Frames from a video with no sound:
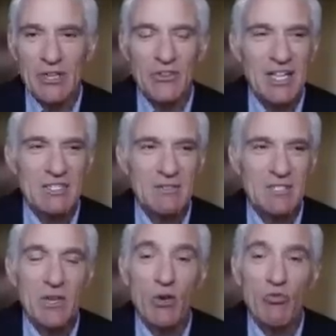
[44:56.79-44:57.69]
It's not
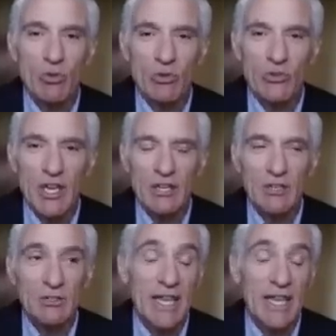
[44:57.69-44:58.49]
supposed to be a rule setter,